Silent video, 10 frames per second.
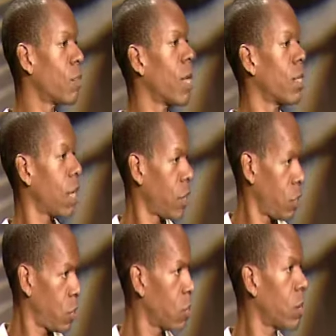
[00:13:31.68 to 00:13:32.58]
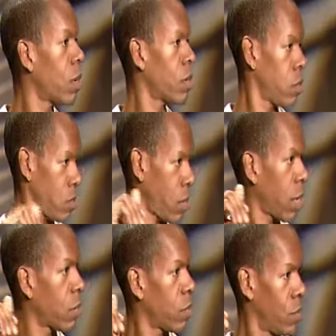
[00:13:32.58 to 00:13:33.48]
and, and, and you, you
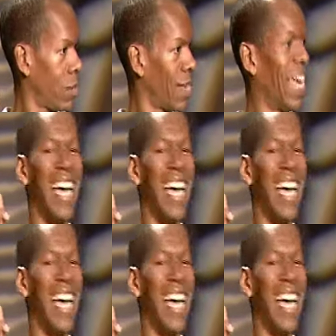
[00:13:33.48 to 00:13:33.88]
does great work.